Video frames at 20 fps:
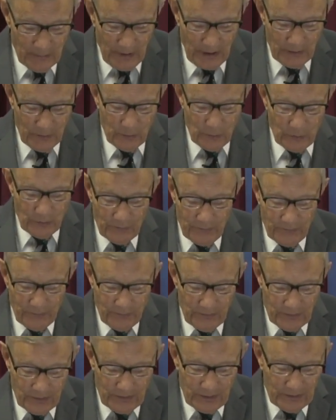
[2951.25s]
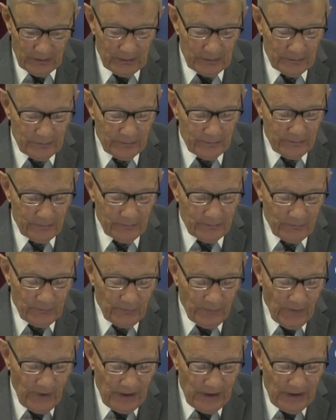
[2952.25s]
but uh,
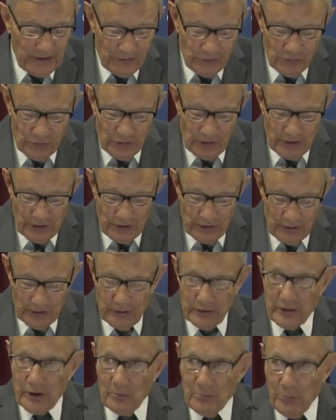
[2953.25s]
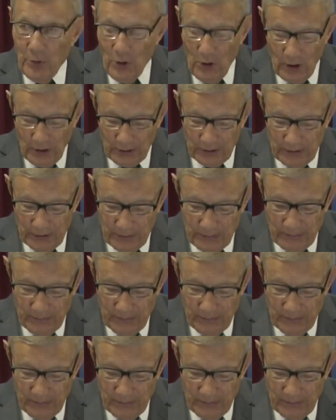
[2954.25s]
finish the book.